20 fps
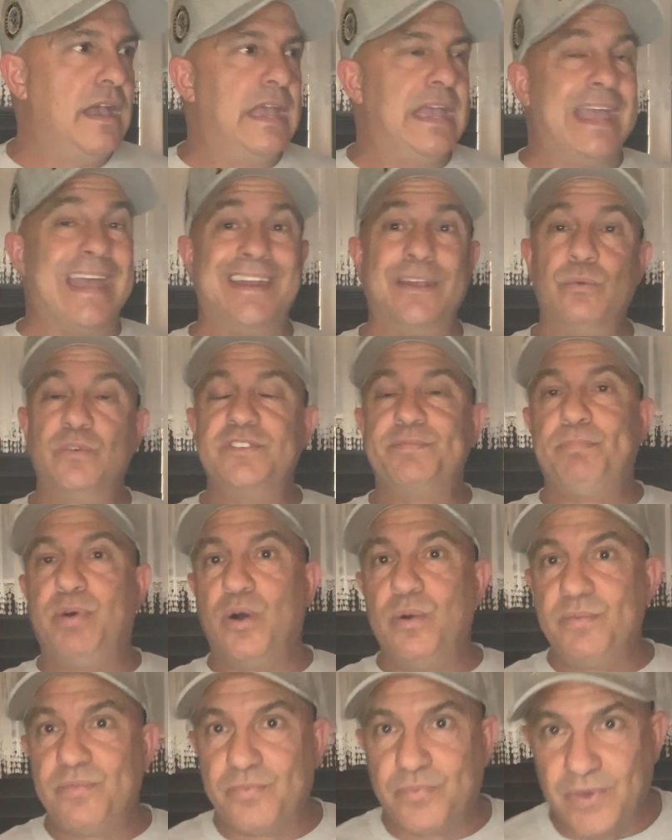And it was
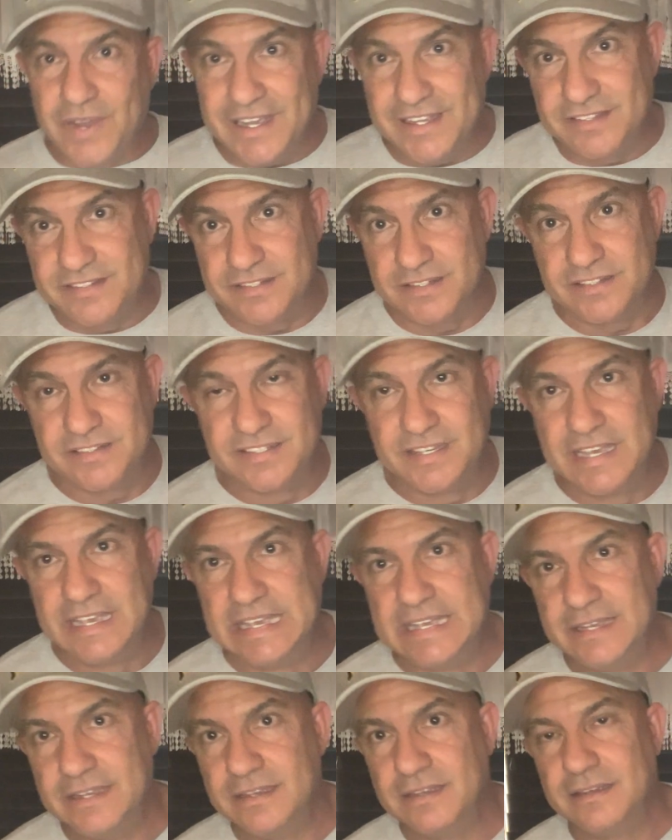Pope Francis.
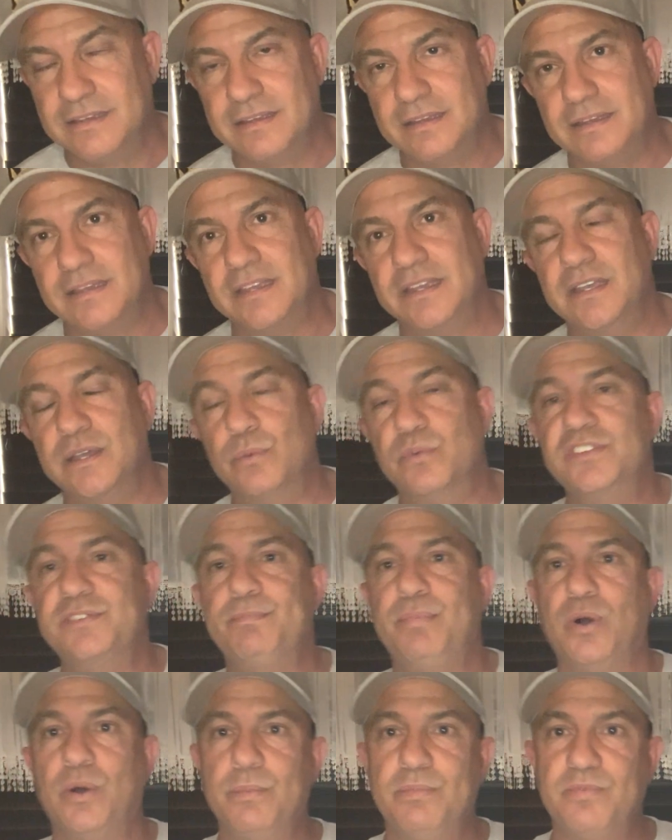It was
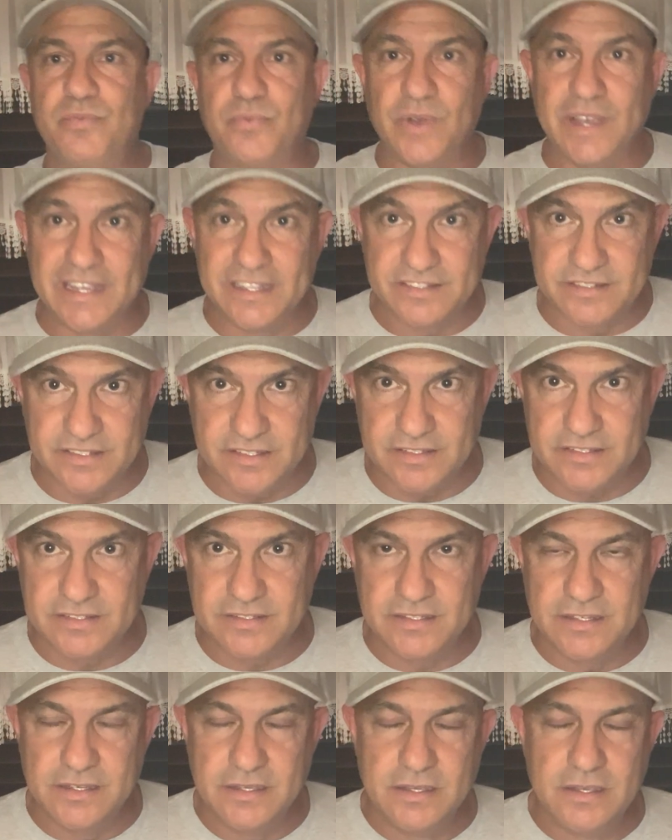Pope Francis